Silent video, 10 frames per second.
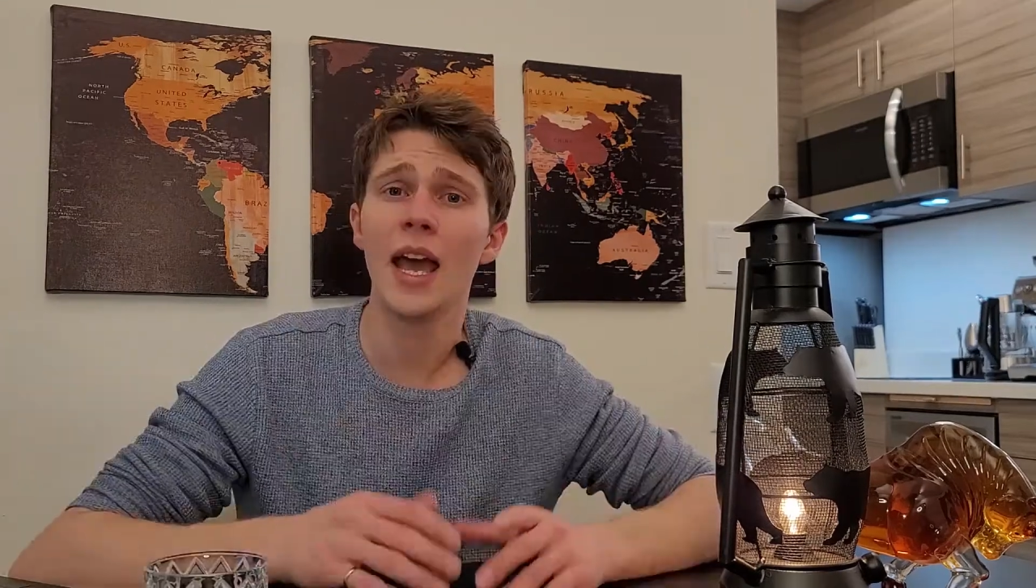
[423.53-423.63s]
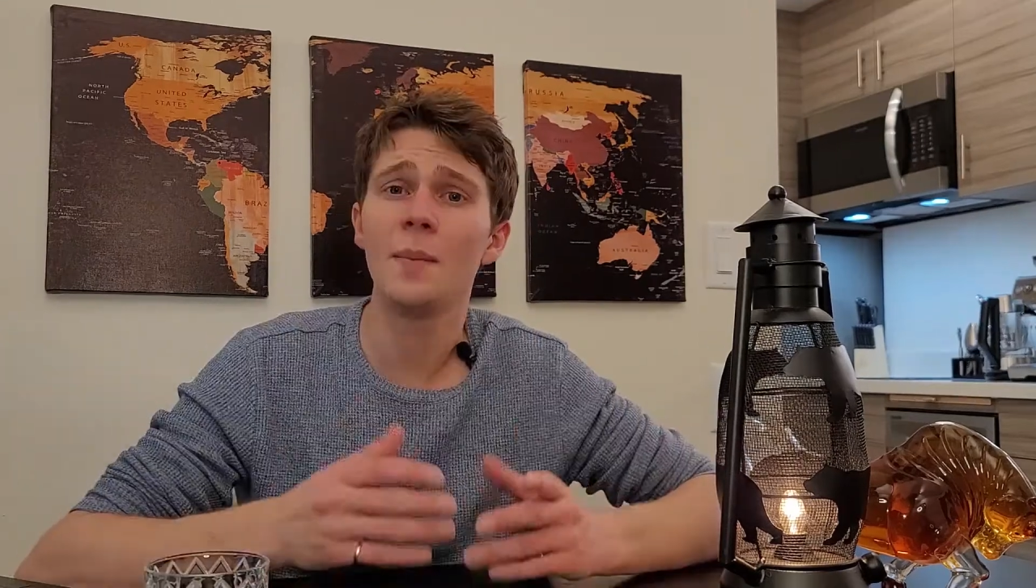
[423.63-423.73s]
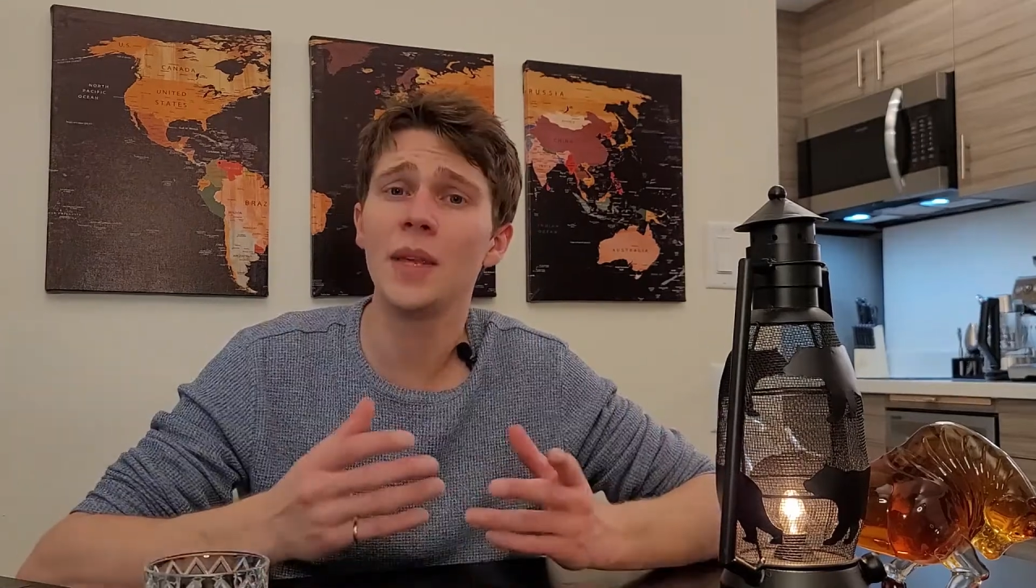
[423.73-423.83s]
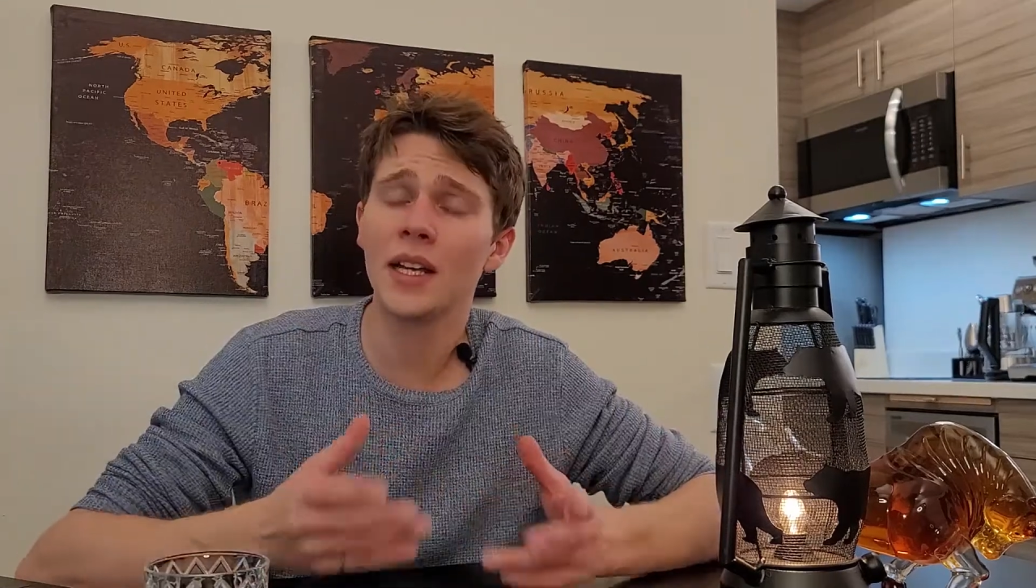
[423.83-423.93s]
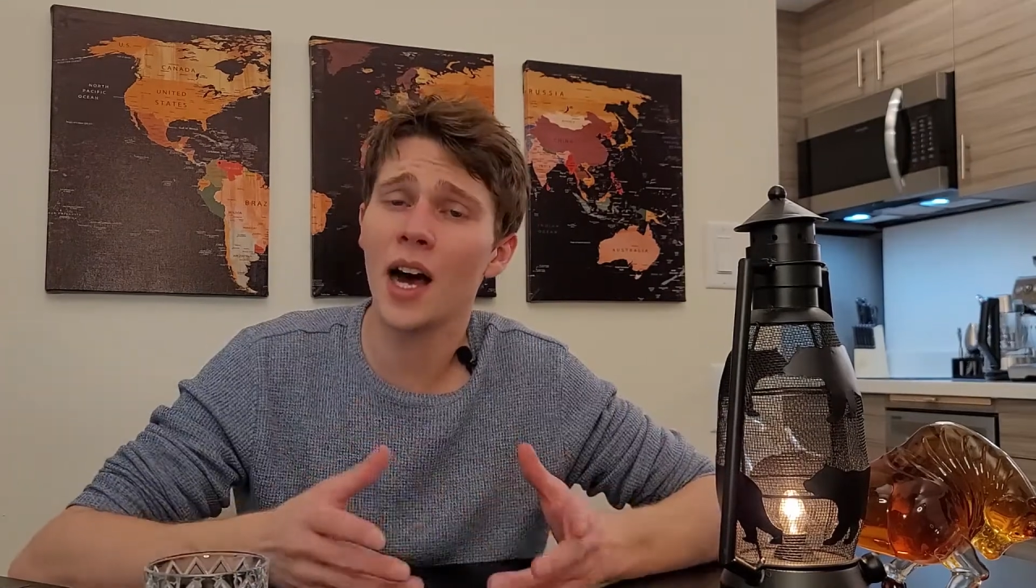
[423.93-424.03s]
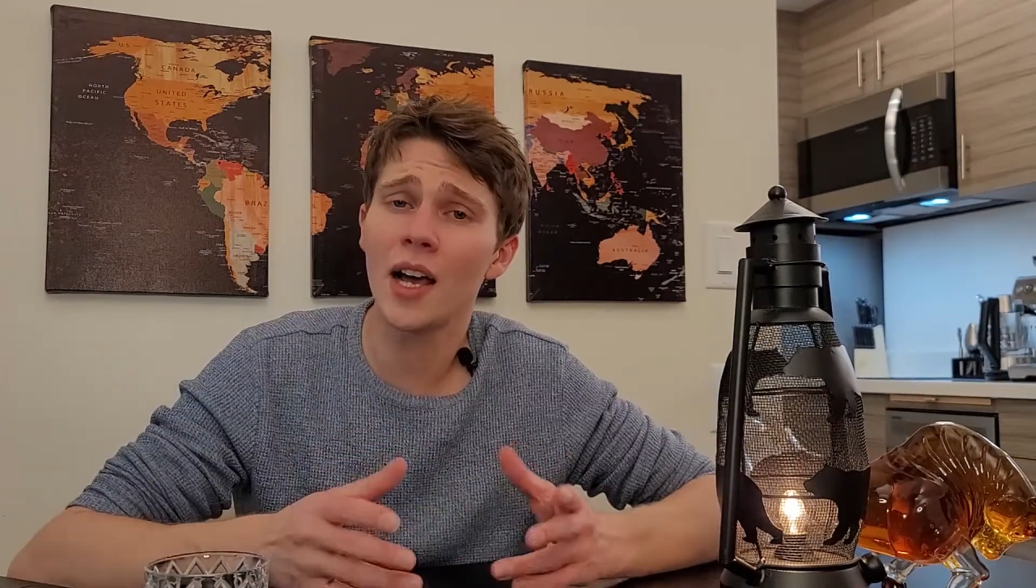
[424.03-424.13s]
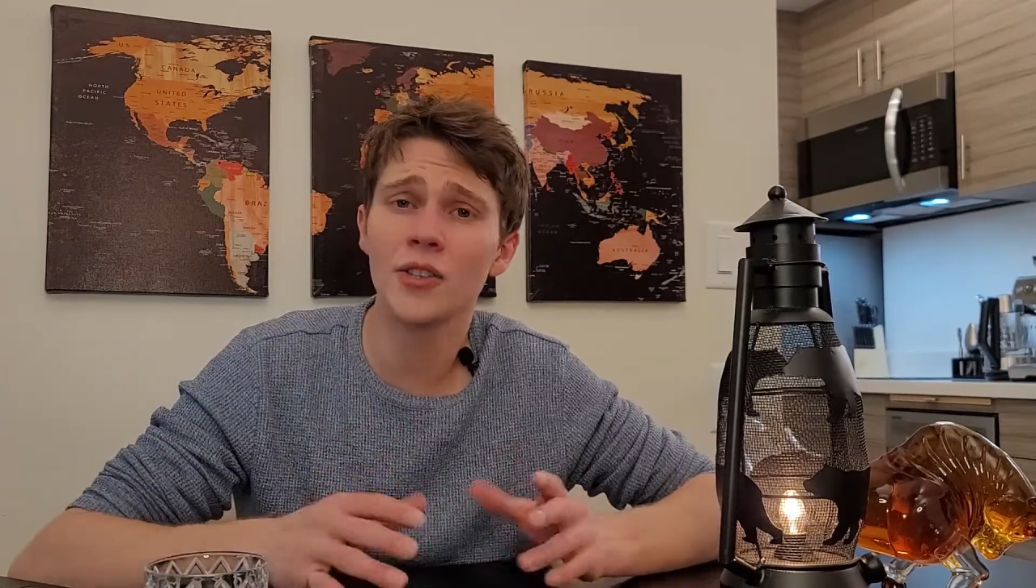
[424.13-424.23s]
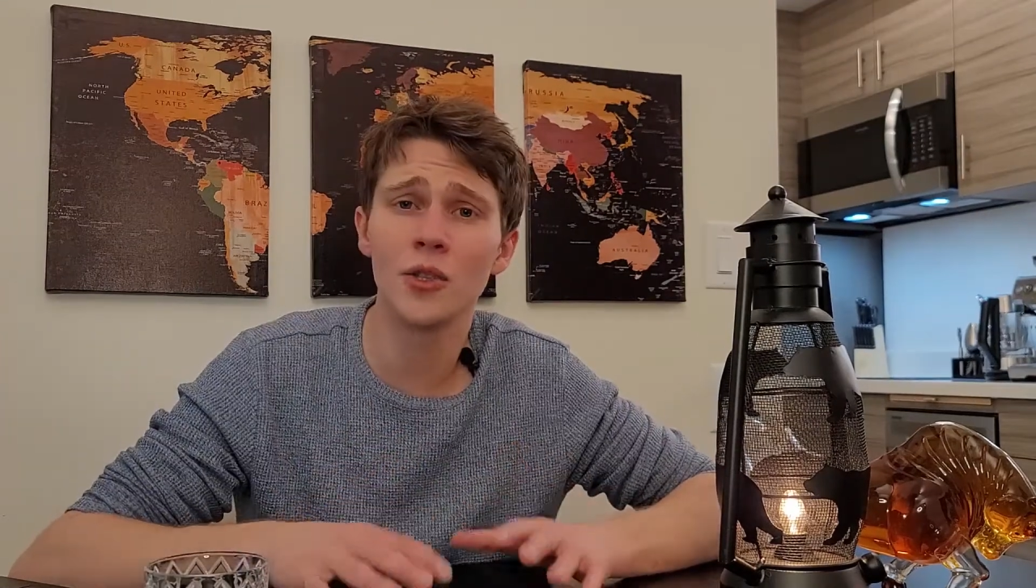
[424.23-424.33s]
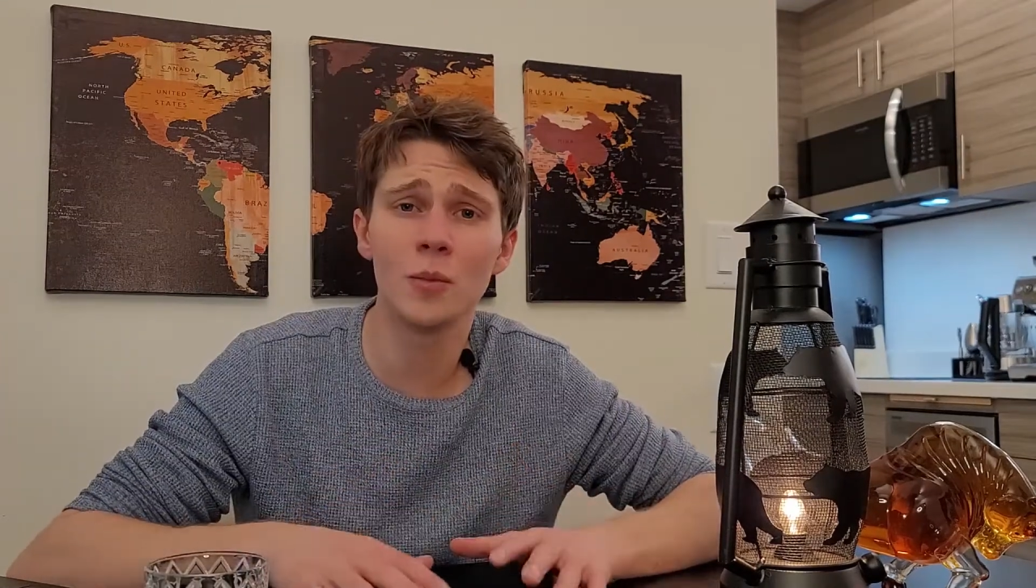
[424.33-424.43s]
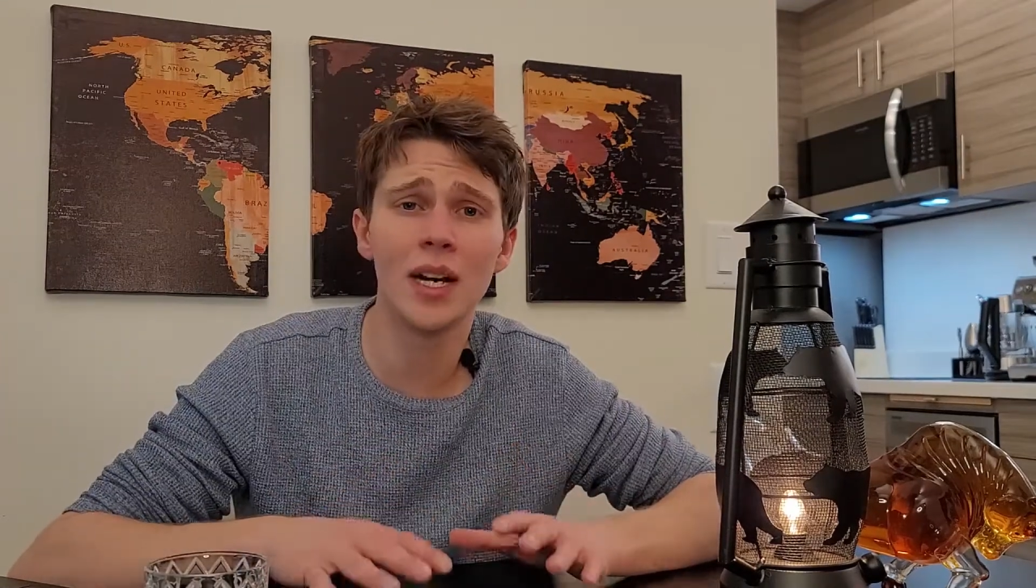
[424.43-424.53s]
And
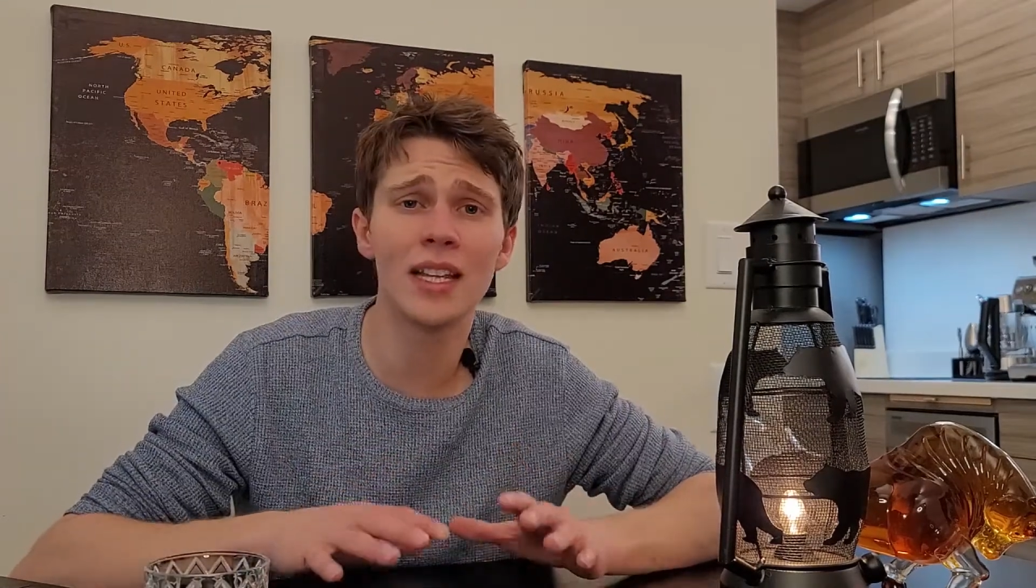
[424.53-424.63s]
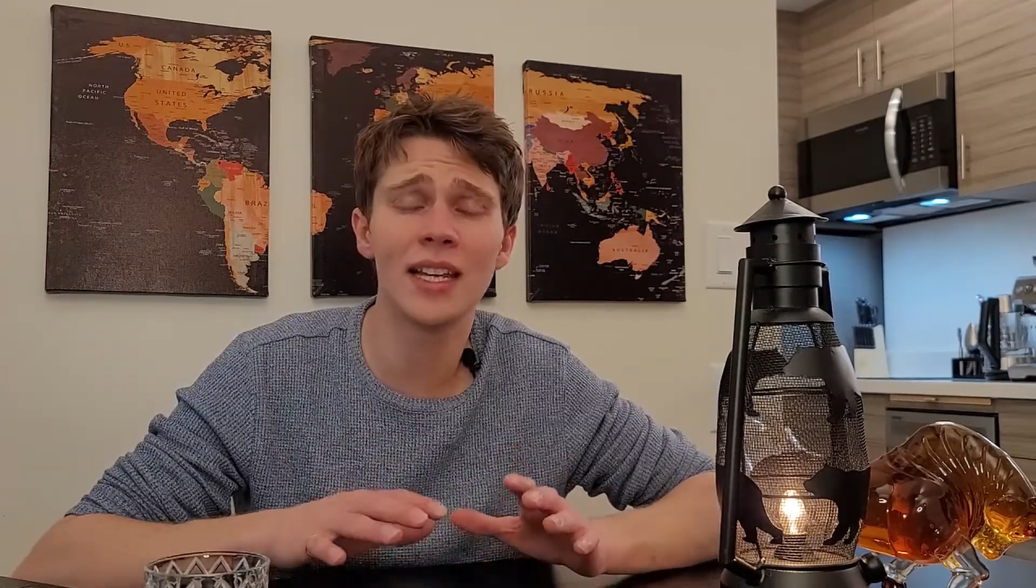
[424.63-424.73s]
because you might